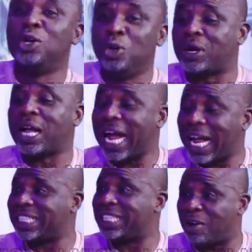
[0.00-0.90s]
Look
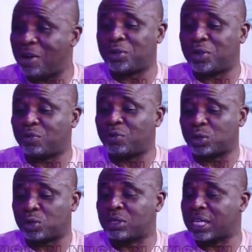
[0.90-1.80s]
at the governor for
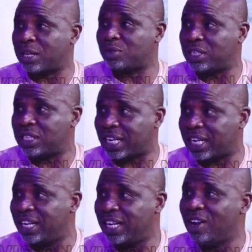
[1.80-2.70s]
2023.